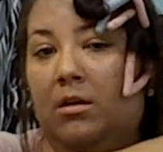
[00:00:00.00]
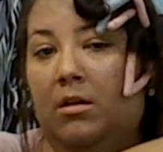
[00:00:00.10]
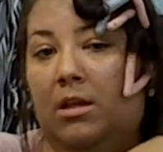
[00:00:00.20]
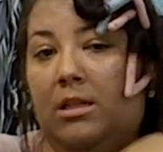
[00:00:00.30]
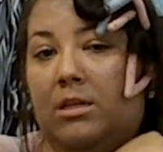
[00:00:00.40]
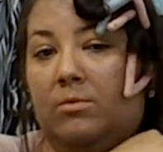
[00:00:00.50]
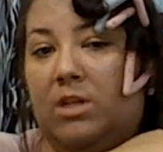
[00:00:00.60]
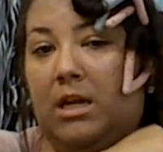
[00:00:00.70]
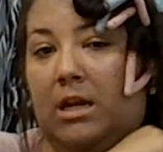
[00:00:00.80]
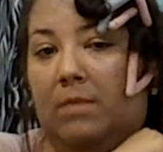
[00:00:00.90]
it's
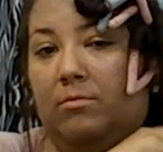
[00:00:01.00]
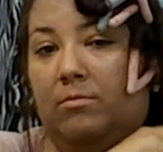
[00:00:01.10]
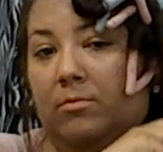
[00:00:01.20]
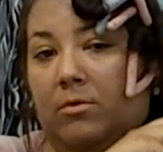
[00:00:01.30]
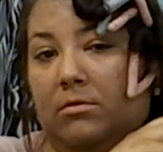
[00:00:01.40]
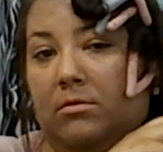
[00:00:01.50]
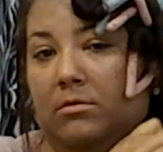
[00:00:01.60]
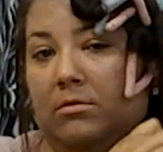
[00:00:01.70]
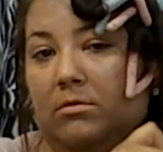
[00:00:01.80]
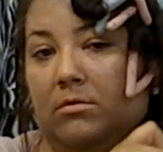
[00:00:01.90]
almost like I'm
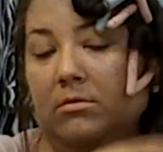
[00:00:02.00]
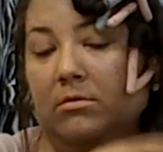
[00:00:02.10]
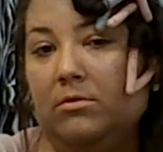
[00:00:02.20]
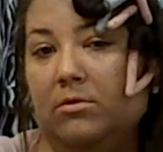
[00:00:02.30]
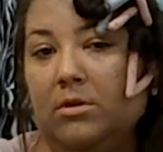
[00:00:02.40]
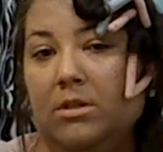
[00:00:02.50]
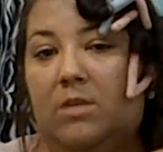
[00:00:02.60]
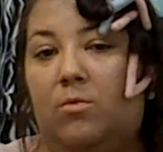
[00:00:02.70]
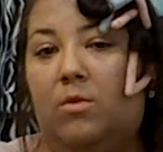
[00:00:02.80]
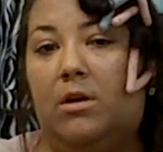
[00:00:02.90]

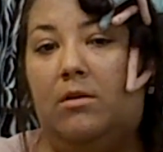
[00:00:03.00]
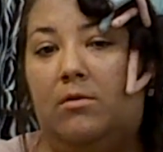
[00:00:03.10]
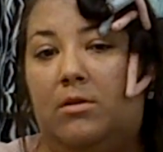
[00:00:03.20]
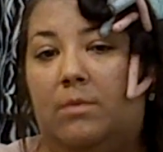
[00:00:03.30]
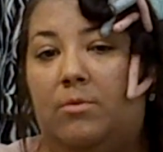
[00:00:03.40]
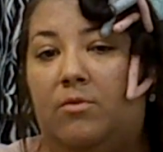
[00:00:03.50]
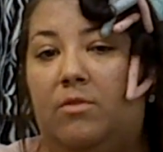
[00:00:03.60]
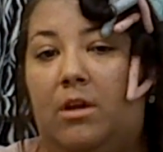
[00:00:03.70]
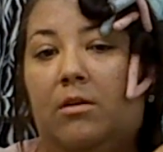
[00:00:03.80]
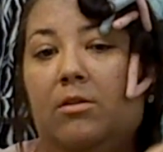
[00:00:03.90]
crossing one on top of
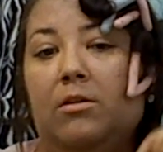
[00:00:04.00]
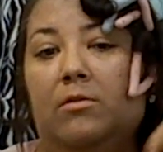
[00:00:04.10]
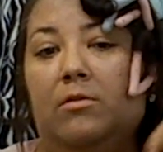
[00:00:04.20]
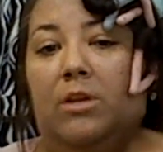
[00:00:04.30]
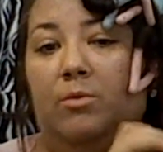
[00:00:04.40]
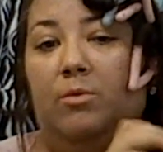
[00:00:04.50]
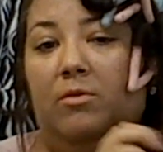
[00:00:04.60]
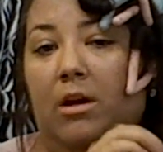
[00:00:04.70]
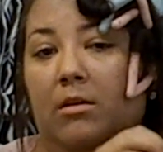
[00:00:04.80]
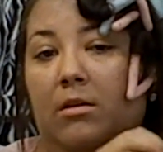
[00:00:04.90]
the other, on top of
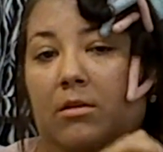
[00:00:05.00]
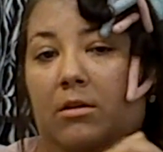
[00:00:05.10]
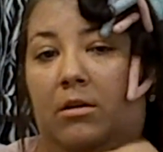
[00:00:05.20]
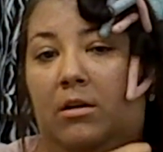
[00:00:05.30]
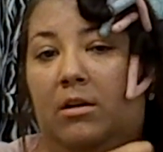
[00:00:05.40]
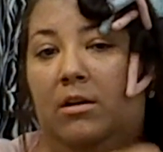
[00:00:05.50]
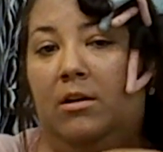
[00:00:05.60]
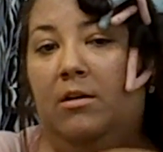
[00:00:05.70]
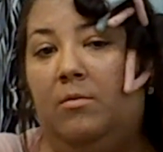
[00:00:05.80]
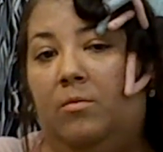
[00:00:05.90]
the other.
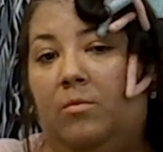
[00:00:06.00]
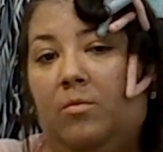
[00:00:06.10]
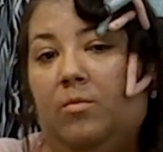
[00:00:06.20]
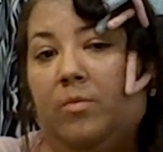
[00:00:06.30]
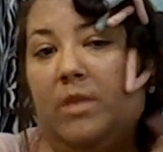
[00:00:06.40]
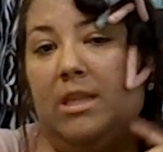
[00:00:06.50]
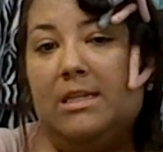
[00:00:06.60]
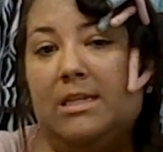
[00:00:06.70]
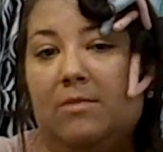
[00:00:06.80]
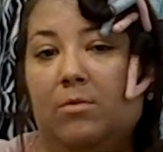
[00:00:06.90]
But
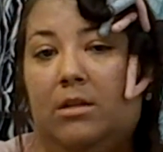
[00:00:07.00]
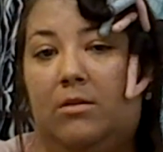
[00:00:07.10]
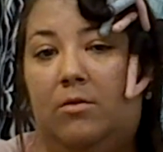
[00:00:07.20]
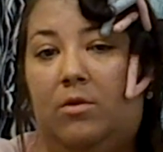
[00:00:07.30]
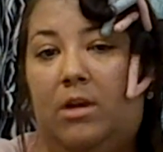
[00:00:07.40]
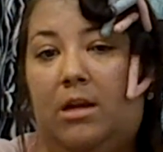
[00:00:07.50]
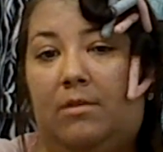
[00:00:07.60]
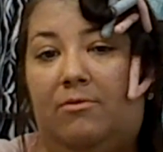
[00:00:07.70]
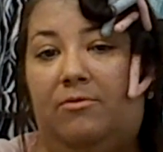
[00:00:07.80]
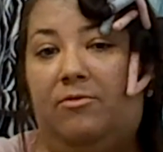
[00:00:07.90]
that's the way to create
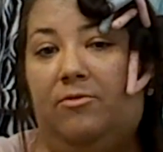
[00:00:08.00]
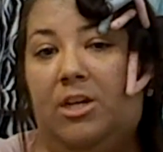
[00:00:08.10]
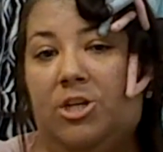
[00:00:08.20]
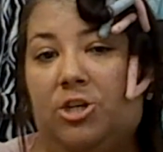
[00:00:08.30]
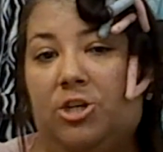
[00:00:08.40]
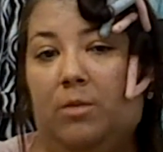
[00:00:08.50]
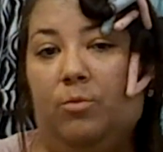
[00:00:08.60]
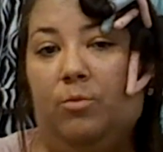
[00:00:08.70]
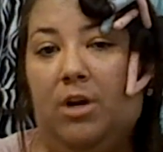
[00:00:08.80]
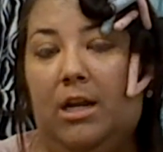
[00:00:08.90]
a fishtail
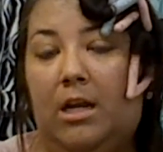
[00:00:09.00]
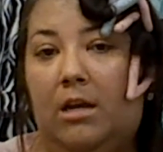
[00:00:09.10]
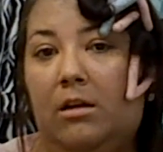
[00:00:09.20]
braid.